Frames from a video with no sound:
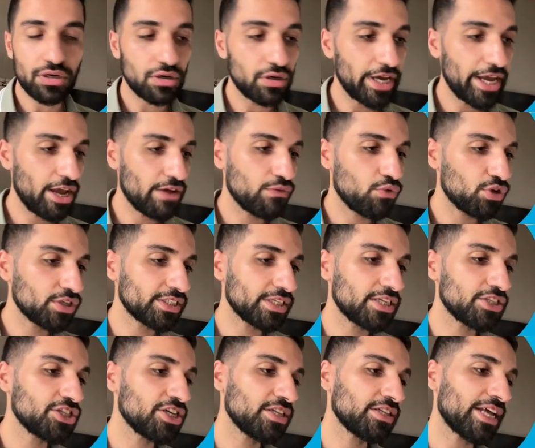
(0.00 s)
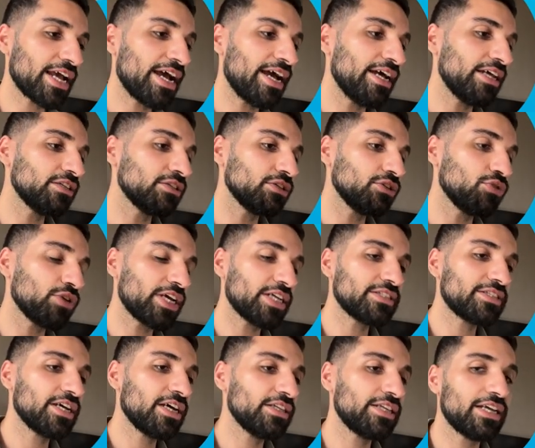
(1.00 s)
AI voice agent, and you can
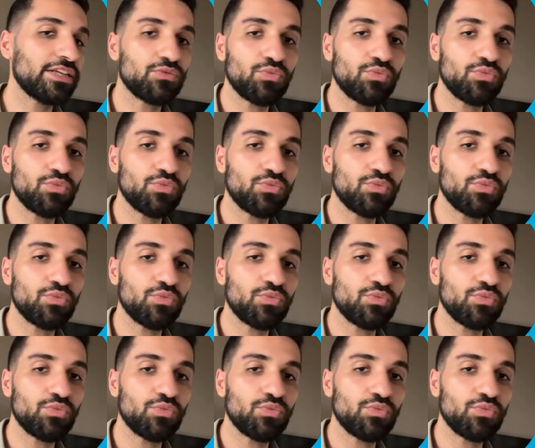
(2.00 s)
tell that